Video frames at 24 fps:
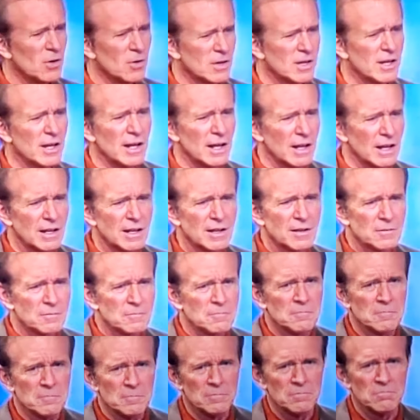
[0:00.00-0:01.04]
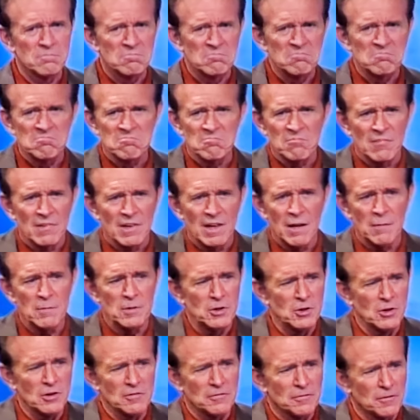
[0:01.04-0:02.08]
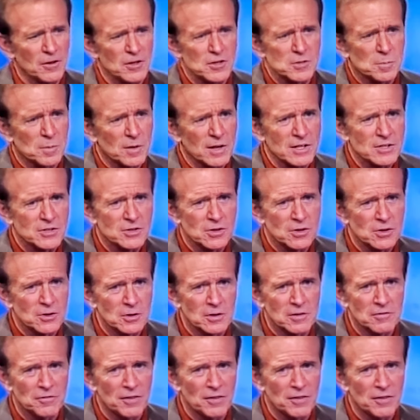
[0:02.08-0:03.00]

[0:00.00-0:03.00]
that's okay. I mean, you're in first place, so you're